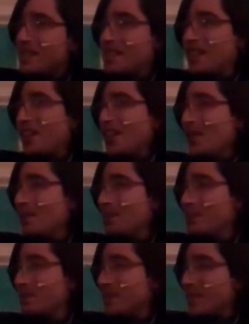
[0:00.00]
a sinner,
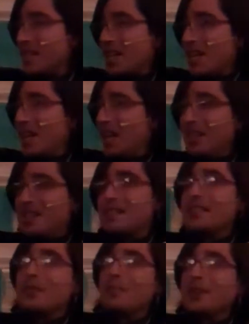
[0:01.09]
and this
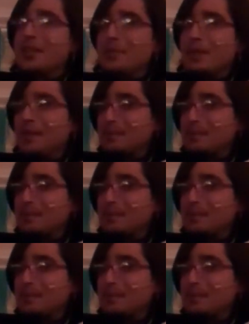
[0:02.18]
is your punishment.